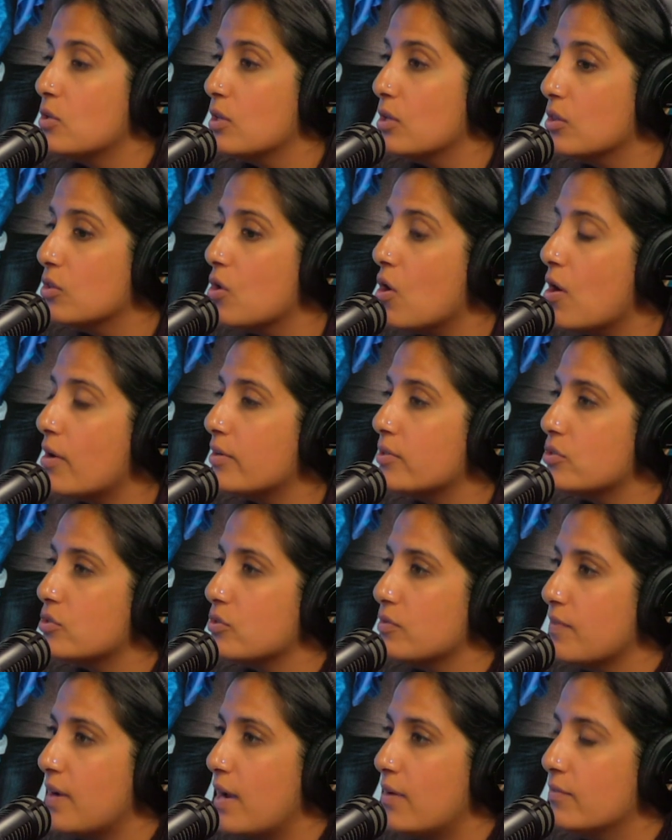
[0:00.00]
the longest
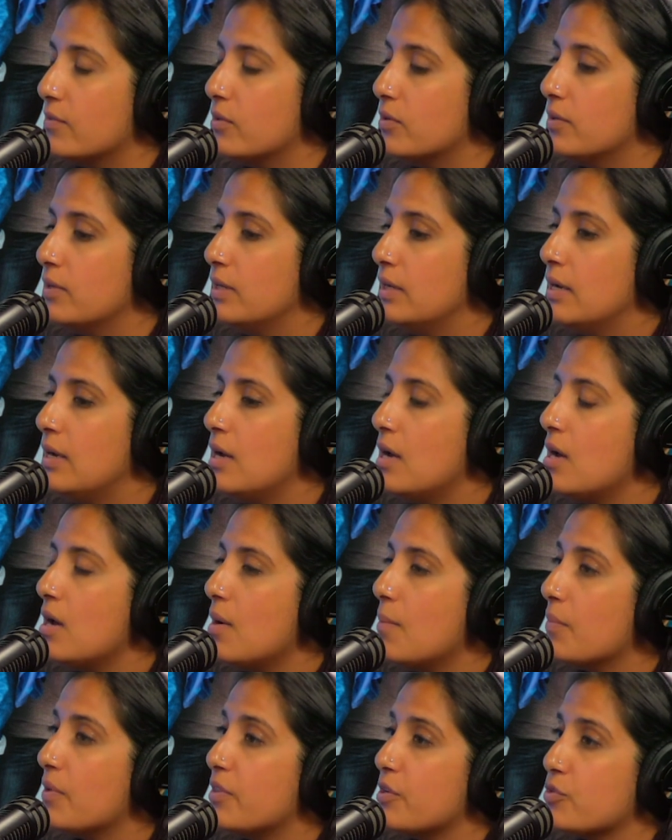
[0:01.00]
survival
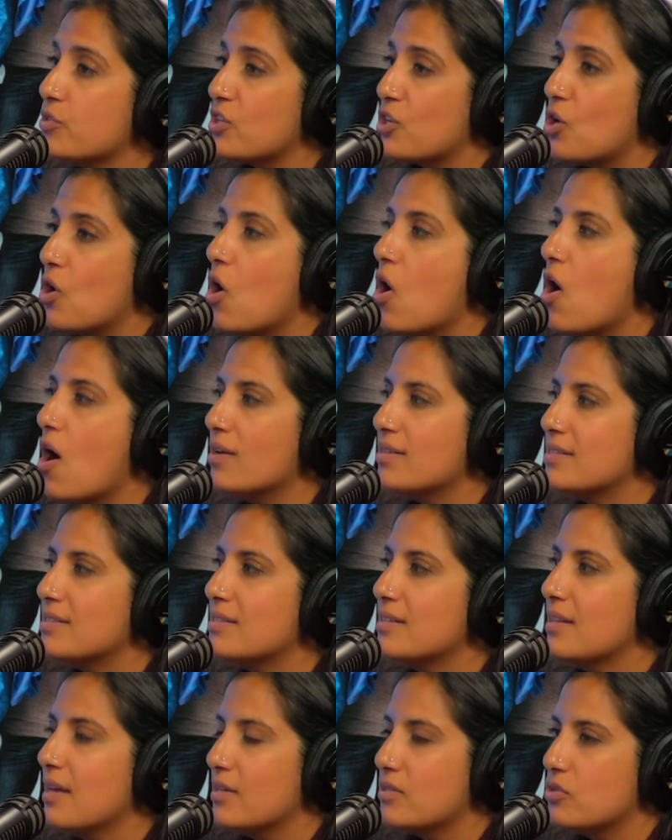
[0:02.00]
but there's a cost
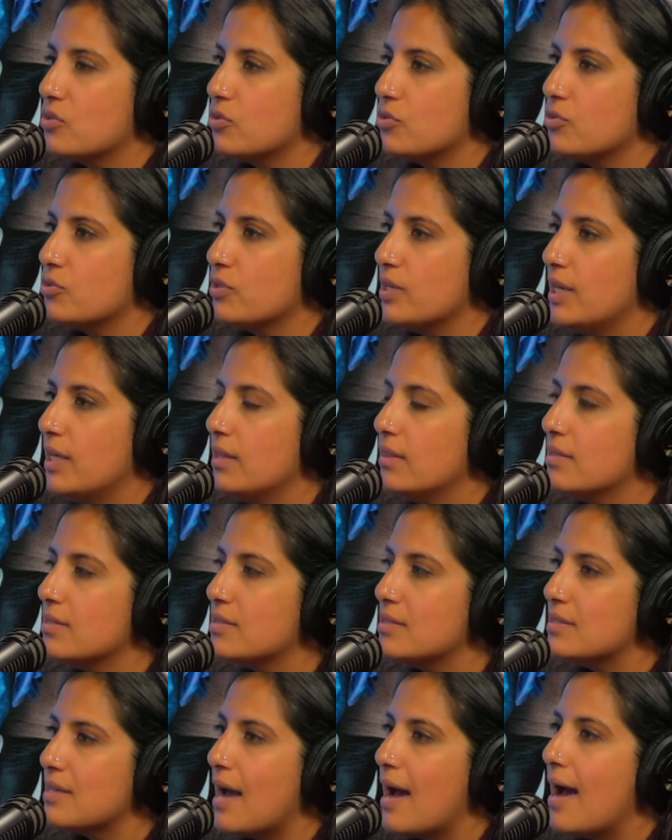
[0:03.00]
to that surgery.
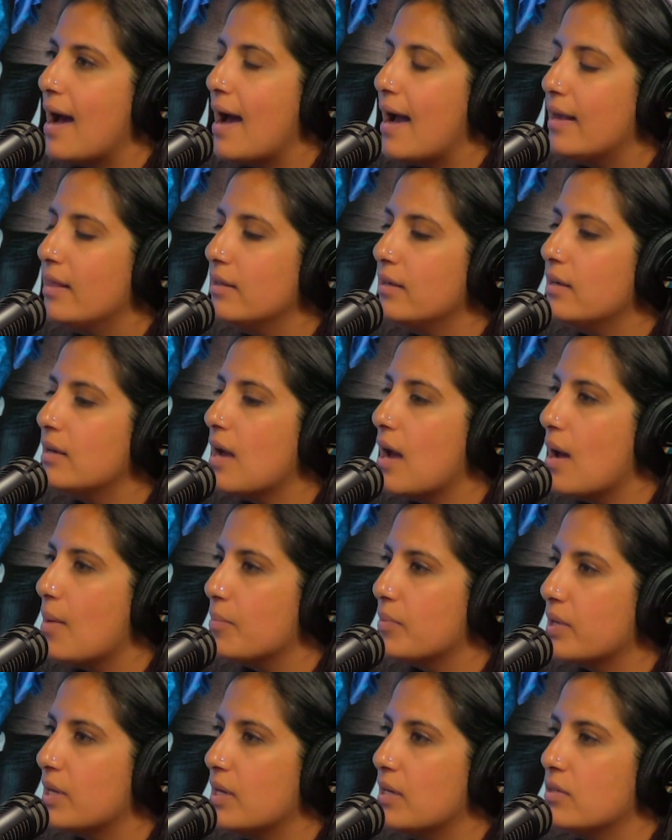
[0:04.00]
This is highly
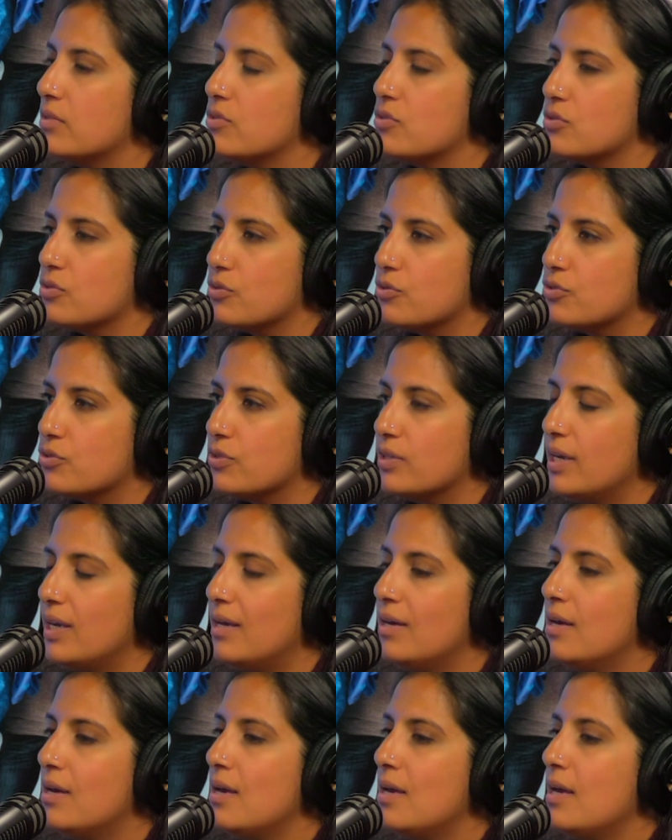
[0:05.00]
complicated surgery.
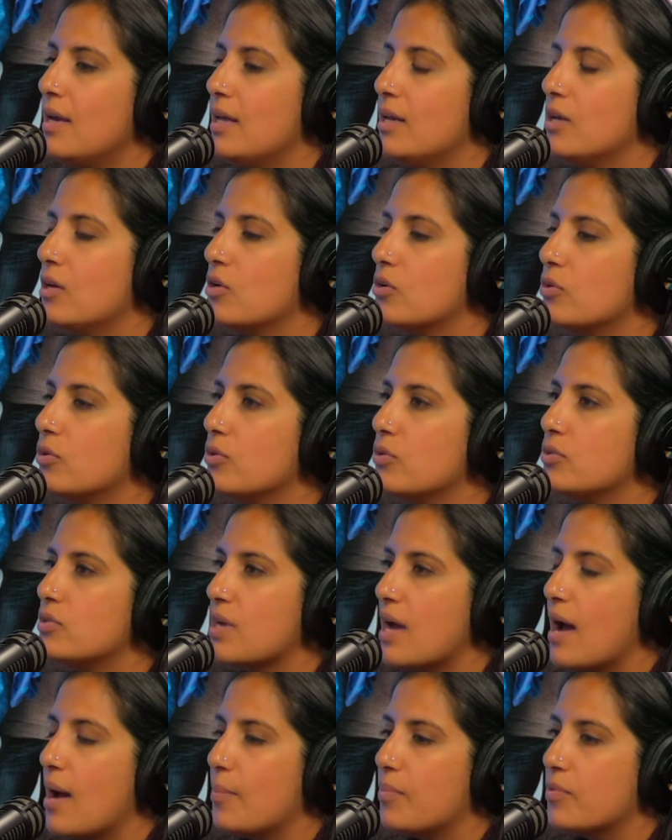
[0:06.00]
It includes
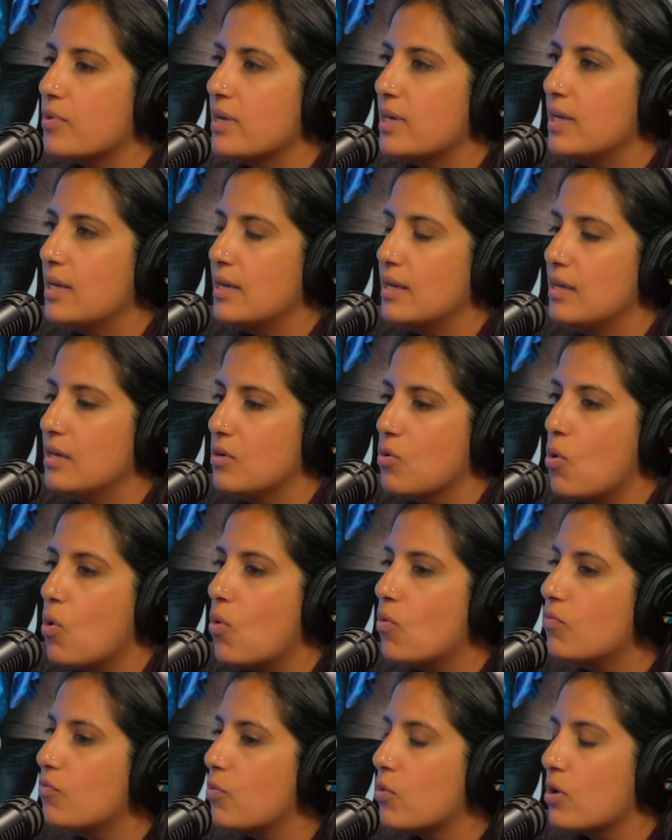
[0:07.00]
operating in
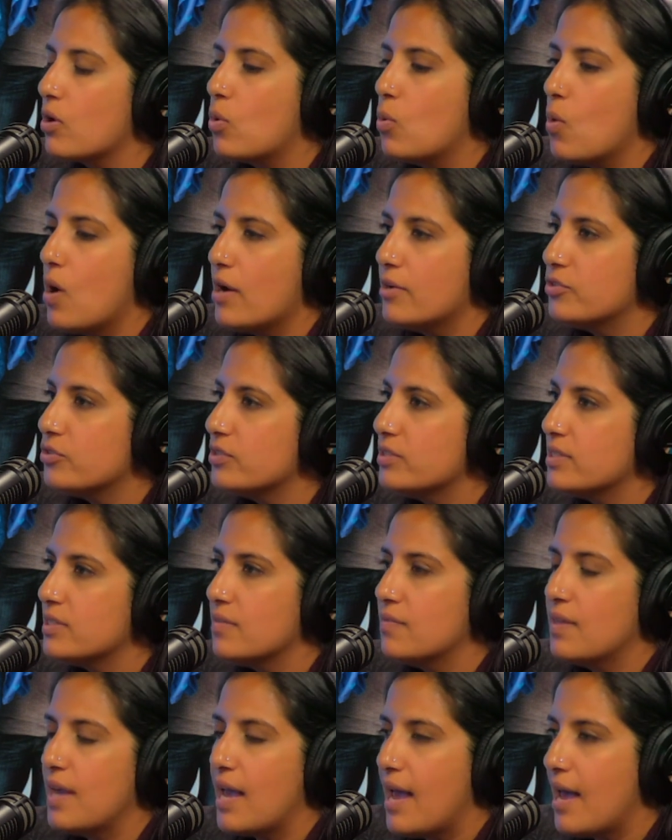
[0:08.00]
all four quadrants
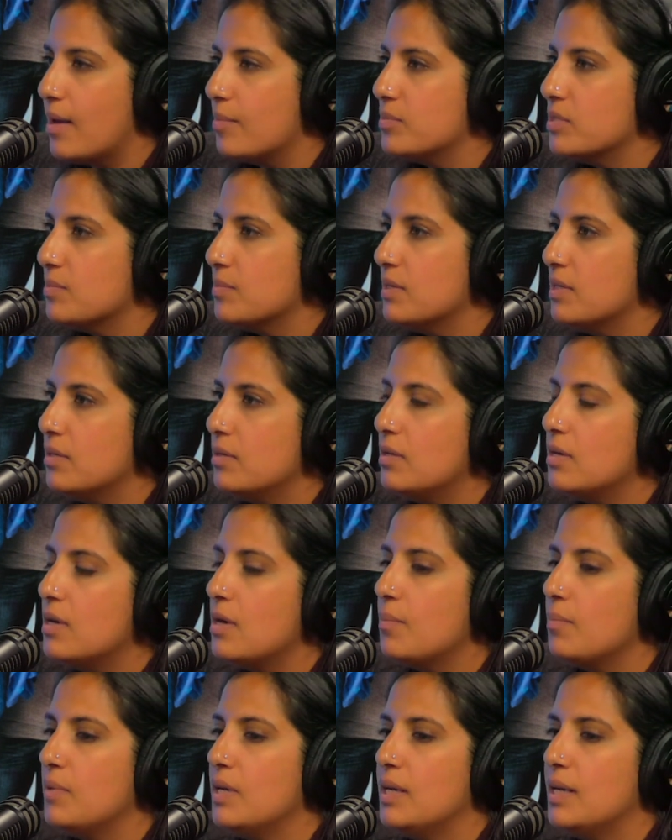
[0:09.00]
of the abdomen,
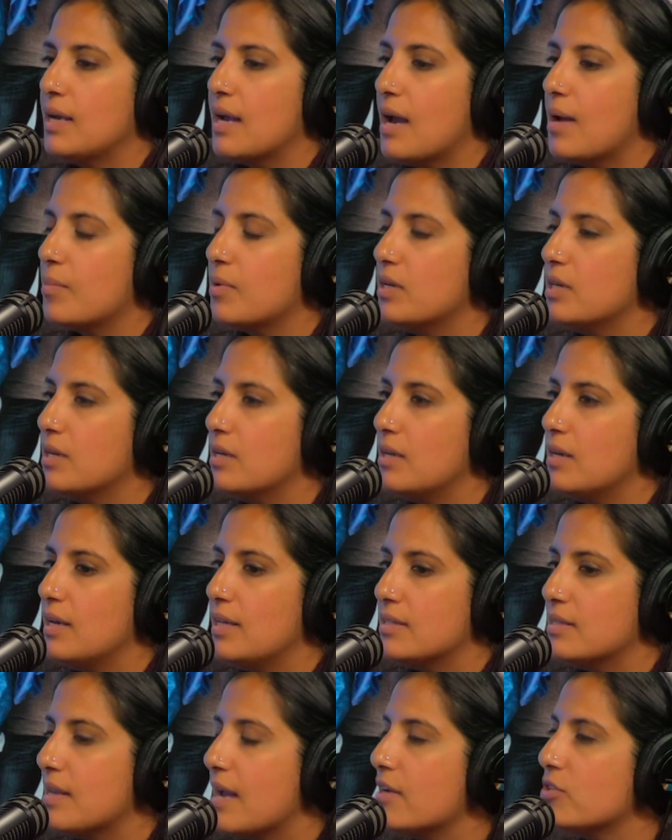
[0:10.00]
meaning I'm going to,
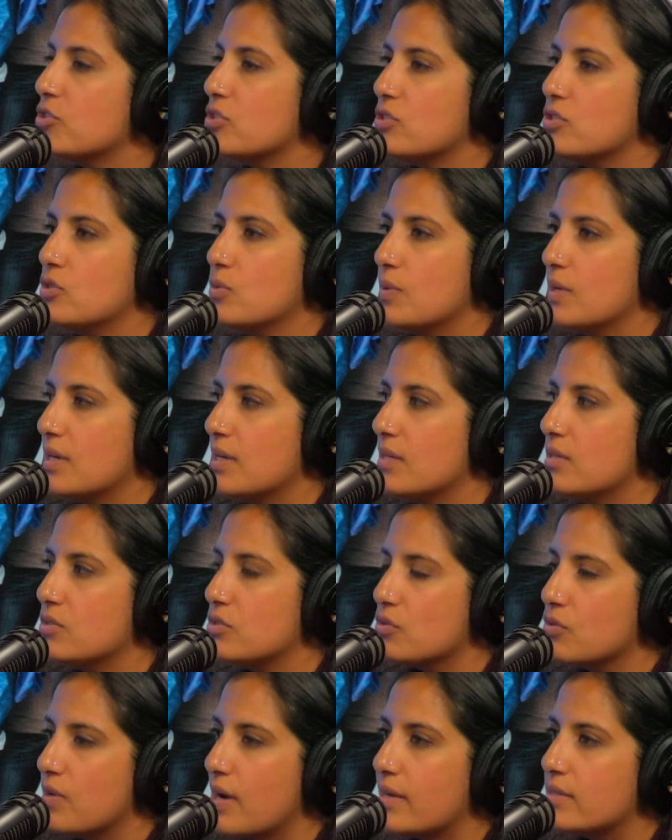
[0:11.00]
it's not just doing a
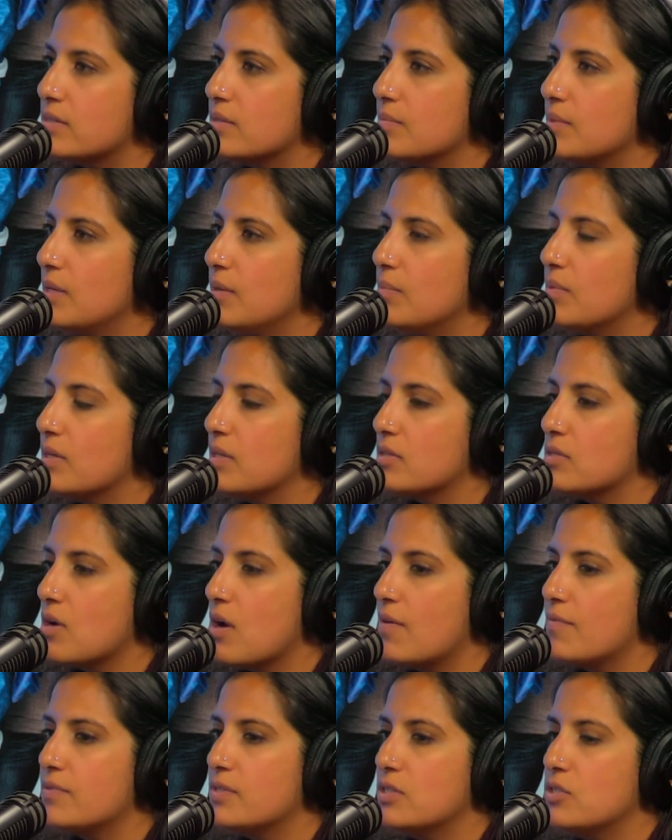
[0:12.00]
hysterectomy, but it's
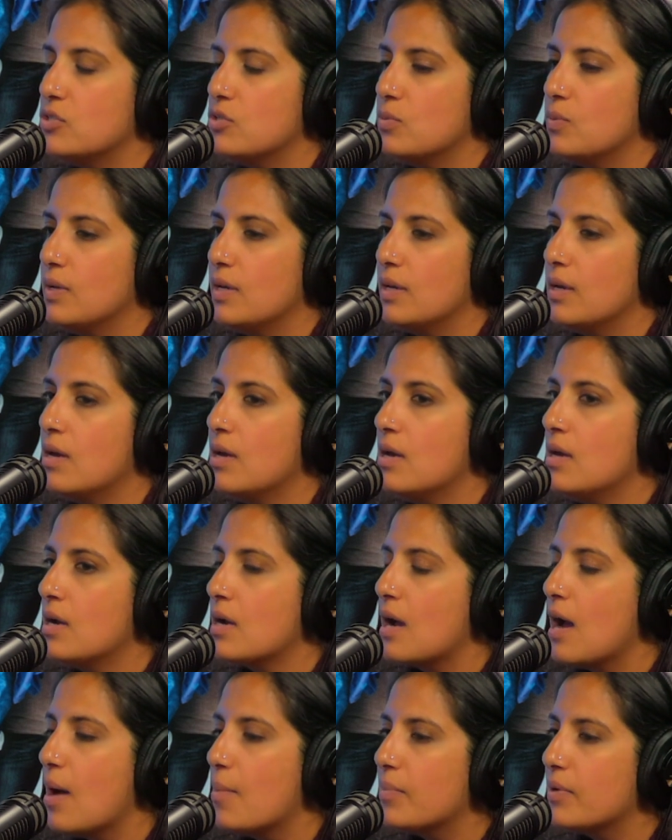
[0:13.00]
often doing
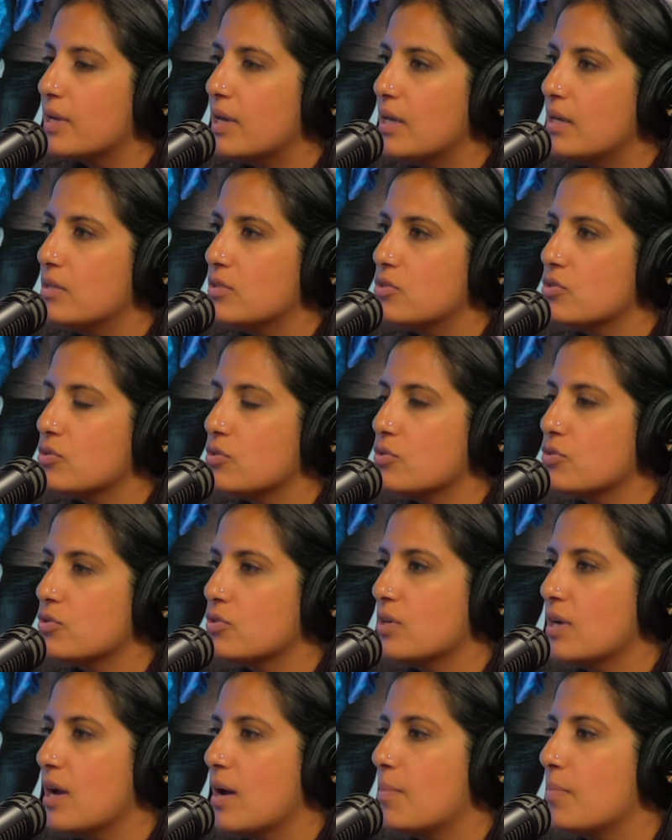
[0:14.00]
complicated
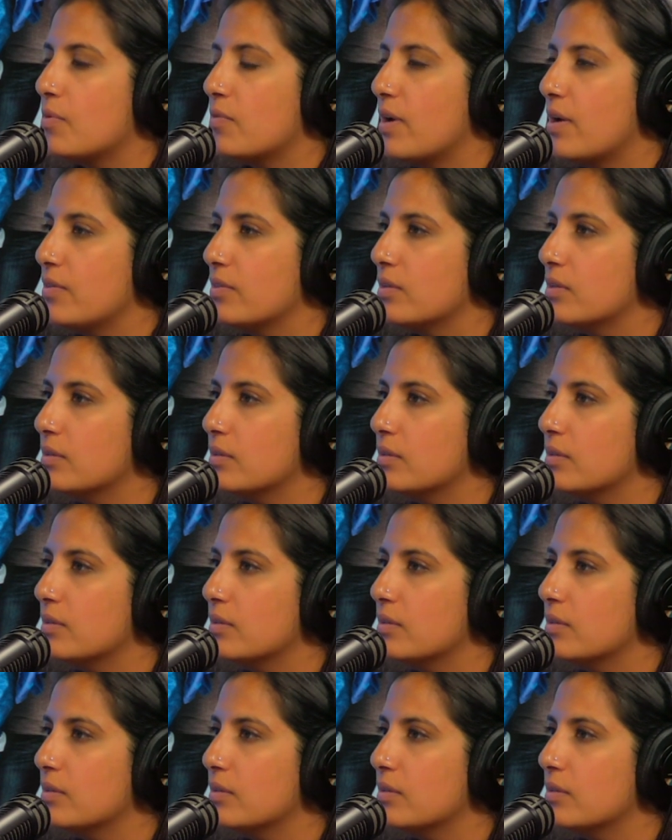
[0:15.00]
surgery up around the